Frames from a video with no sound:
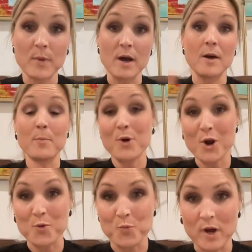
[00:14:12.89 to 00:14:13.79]

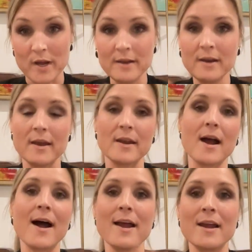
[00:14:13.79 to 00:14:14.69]
part 1, and
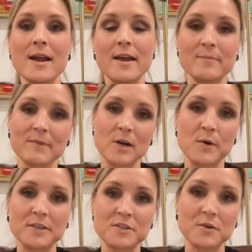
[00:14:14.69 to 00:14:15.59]
I am
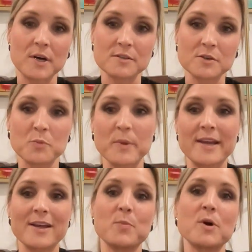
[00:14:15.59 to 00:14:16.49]
going to also
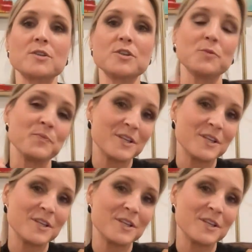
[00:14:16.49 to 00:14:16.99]
make a part 2.